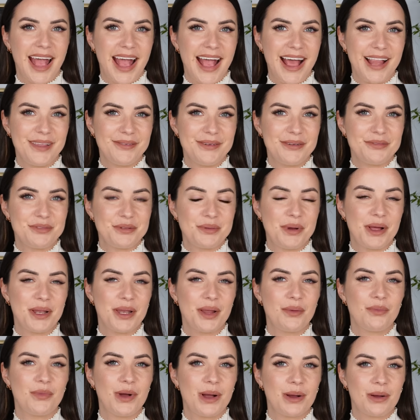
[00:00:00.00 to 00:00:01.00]
Hello
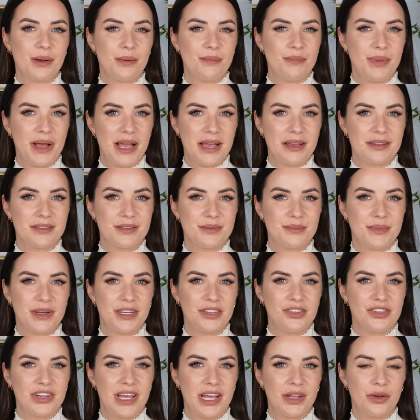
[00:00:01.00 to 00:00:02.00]
everyone and welcome back to
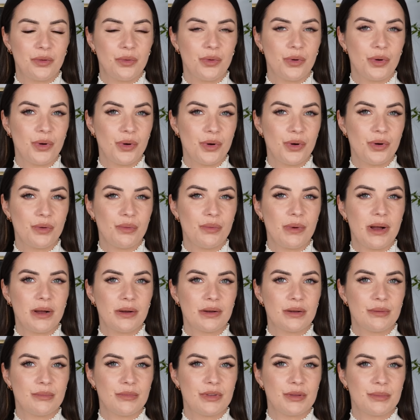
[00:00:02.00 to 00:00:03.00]
my channel, or
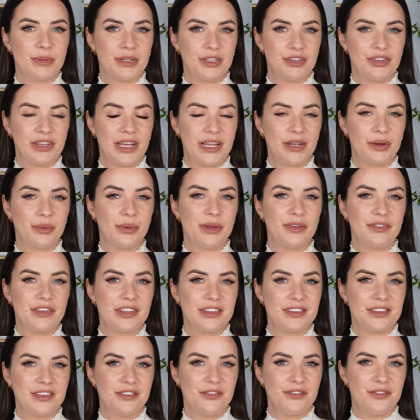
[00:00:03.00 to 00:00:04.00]
welcome to my channel if
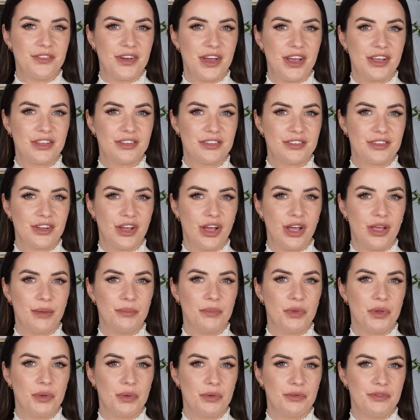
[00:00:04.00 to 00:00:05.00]
it's the first
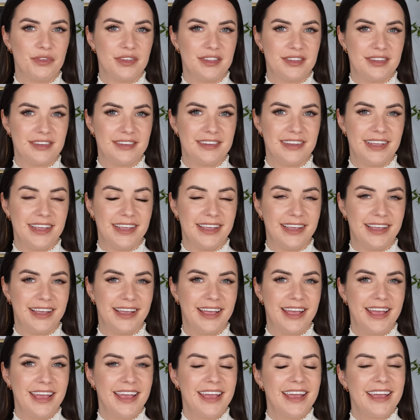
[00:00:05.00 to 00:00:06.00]
time you are
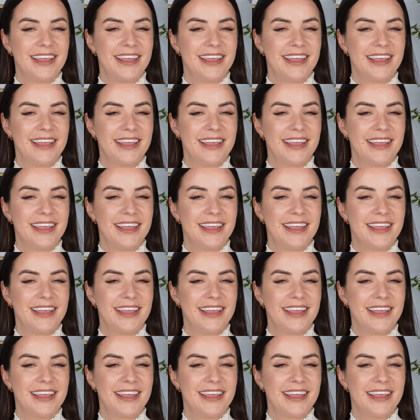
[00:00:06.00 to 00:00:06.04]
visiting.